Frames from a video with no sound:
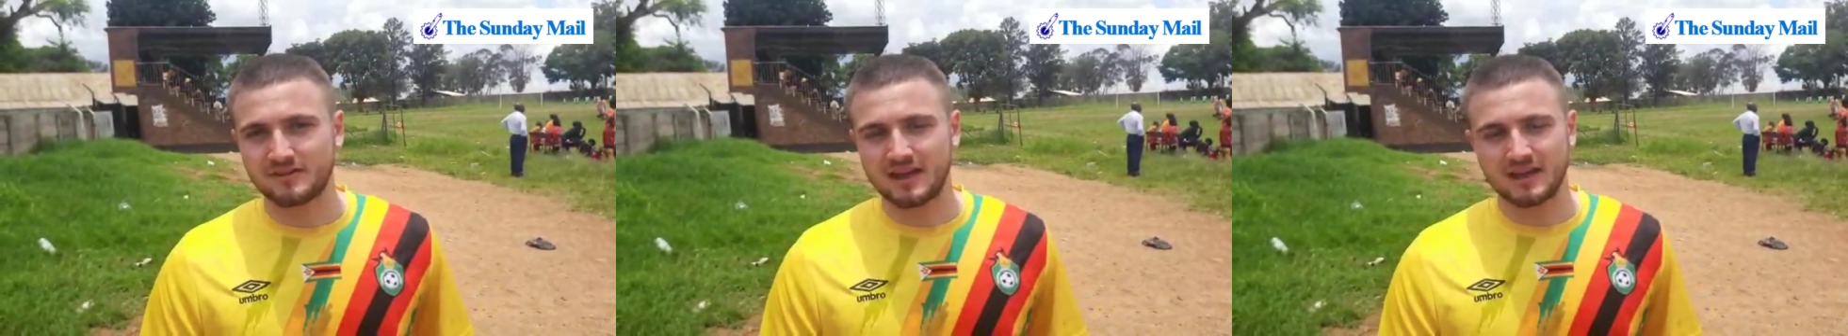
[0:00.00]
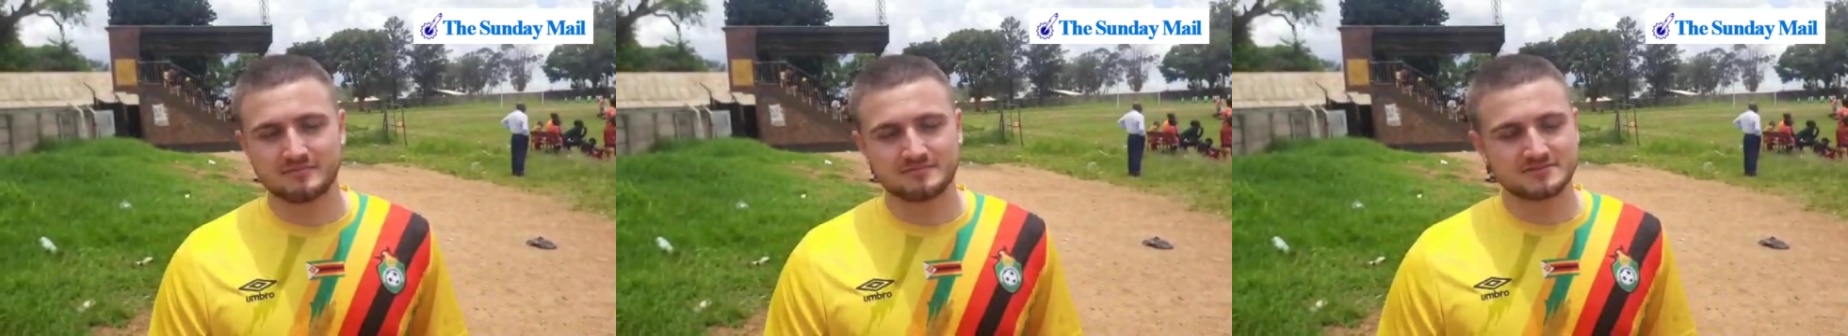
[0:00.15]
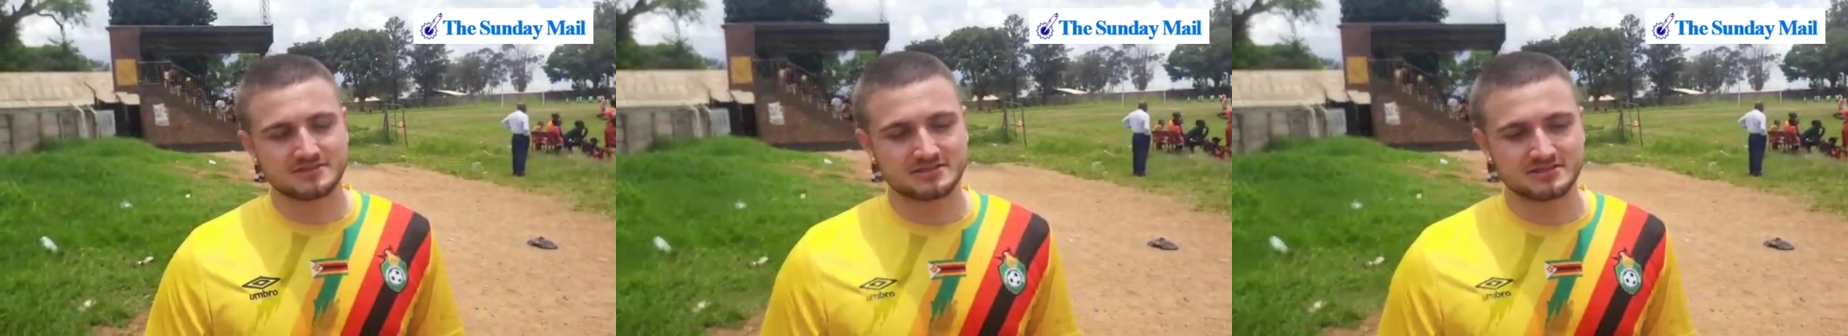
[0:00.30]

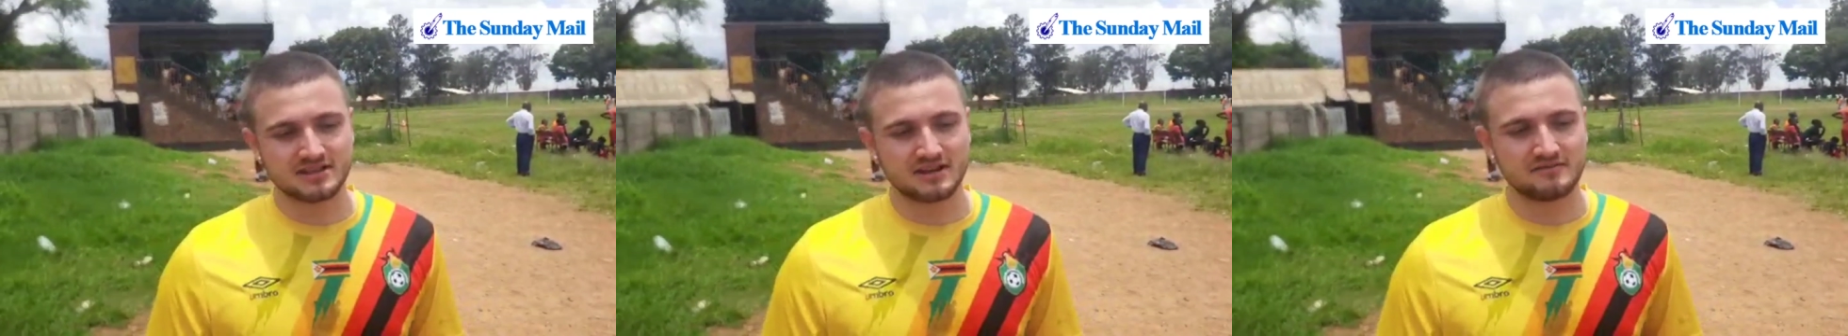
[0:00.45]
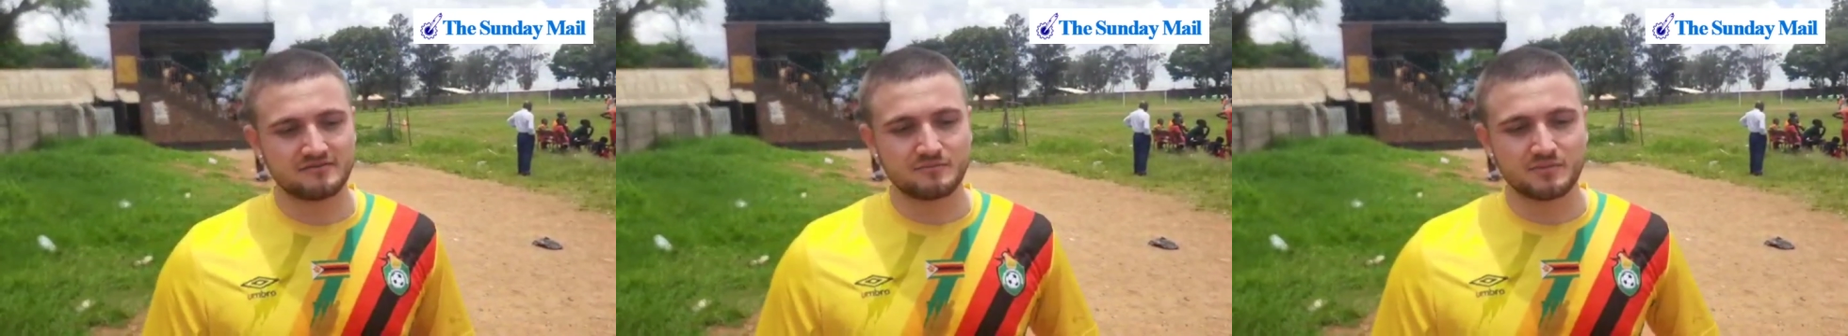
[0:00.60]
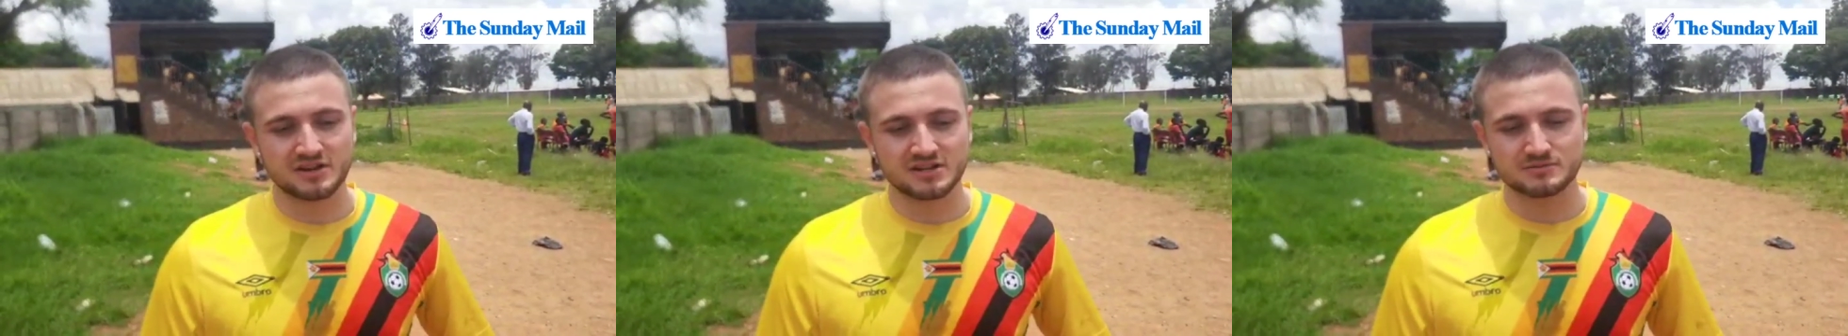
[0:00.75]
games and
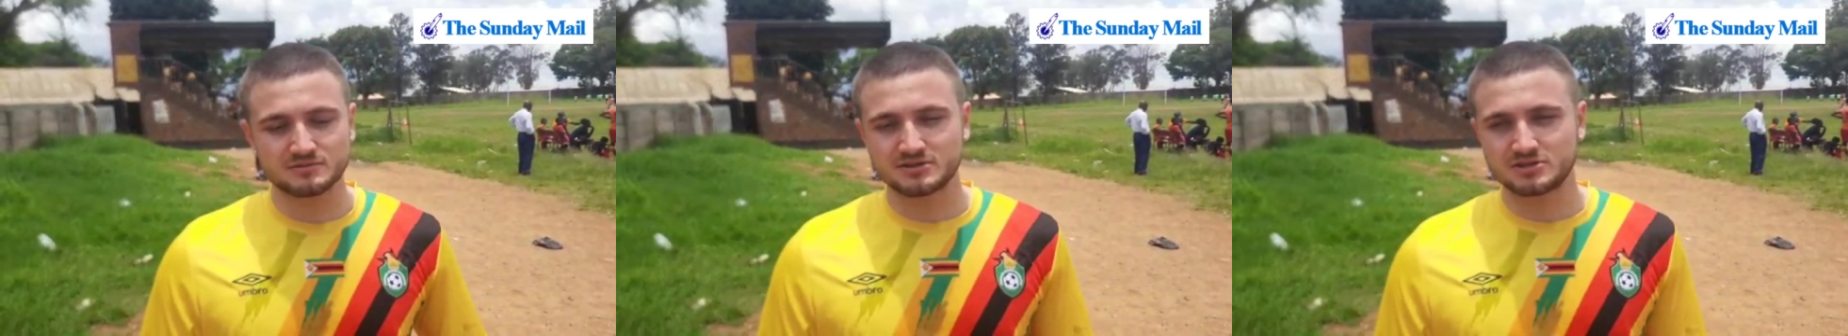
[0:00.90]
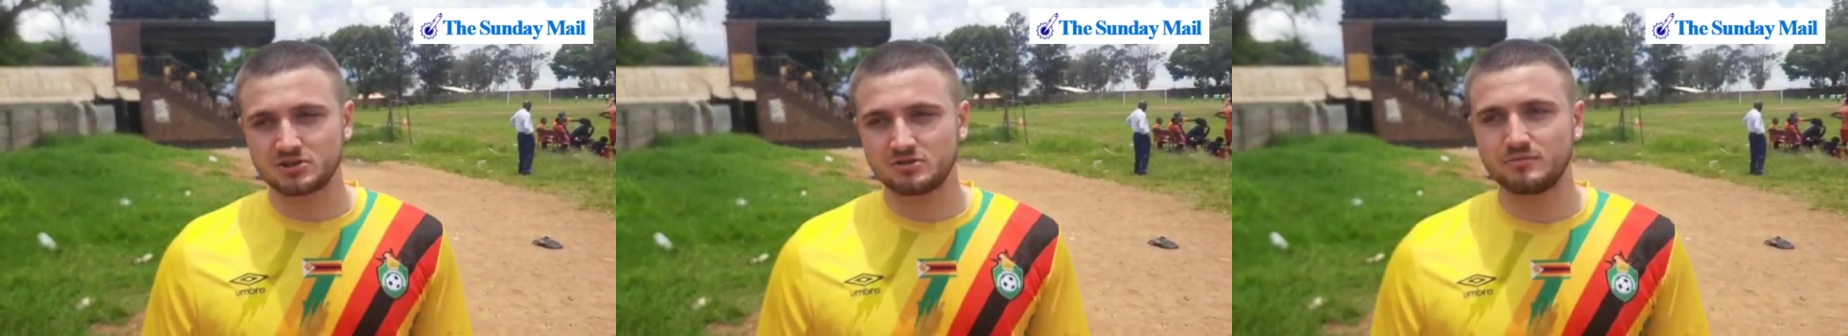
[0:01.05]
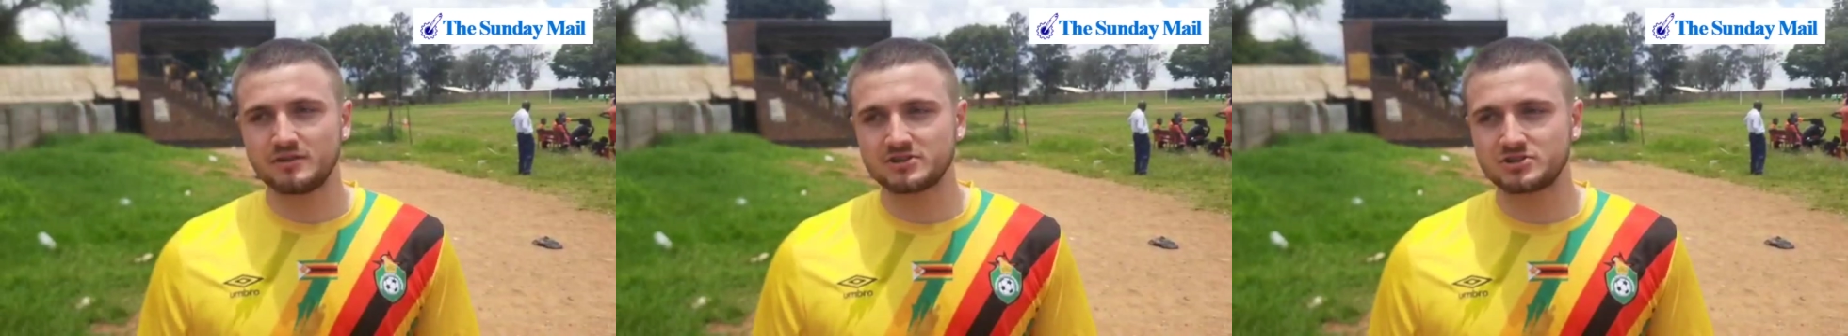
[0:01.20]
stuff brings me
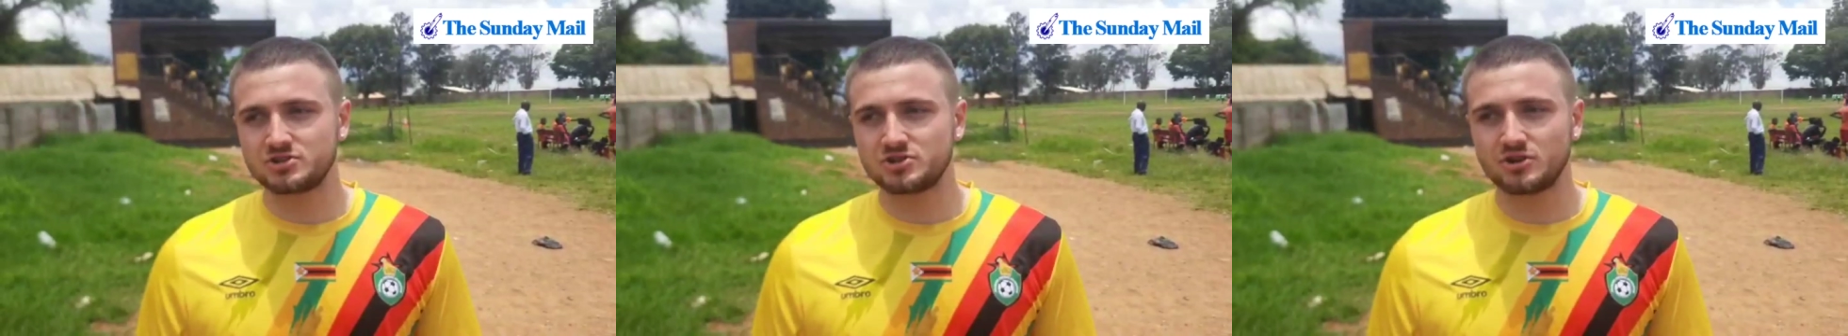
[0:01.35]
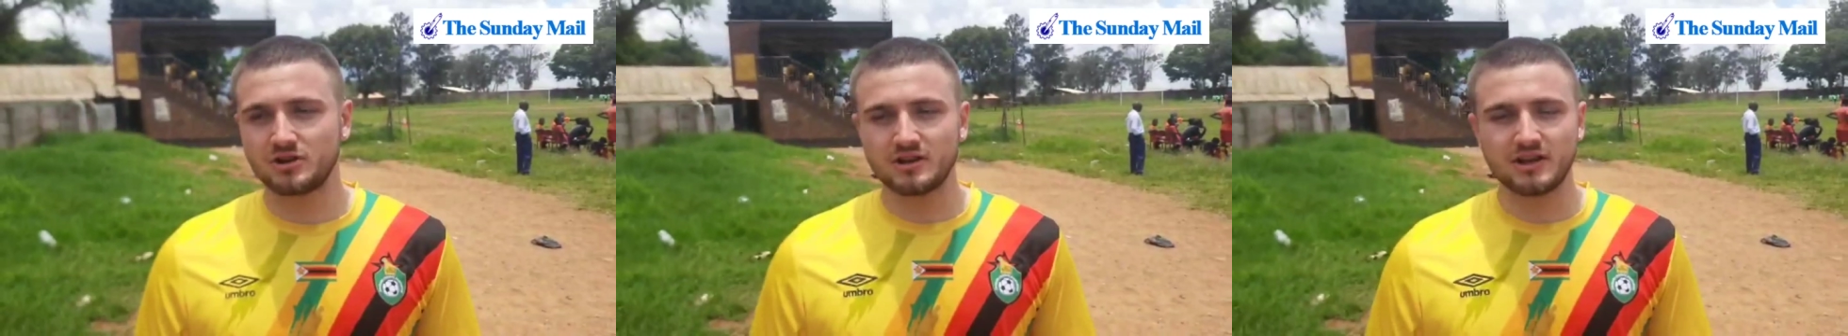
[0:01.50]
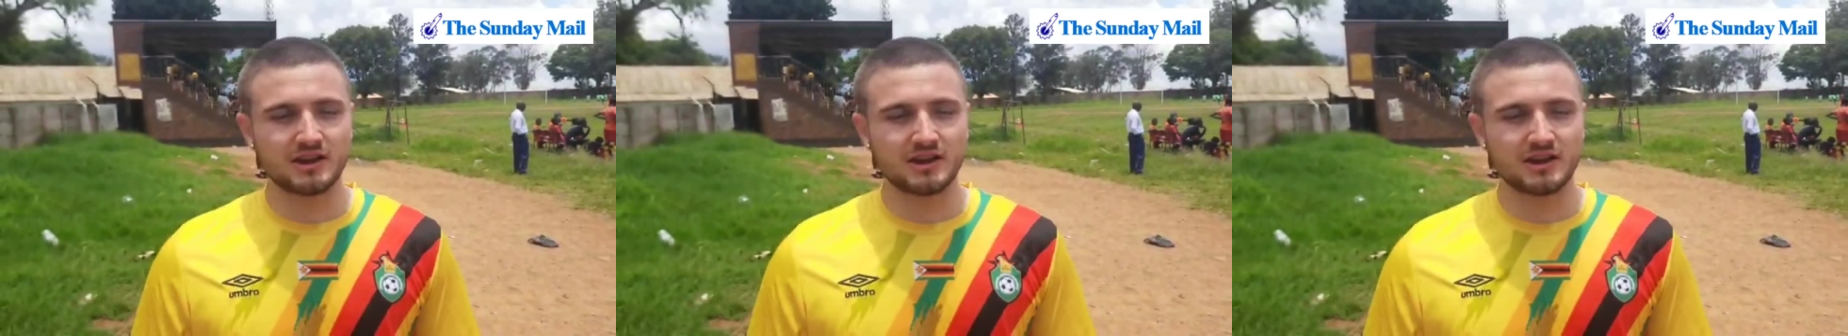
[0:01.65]
so much joy.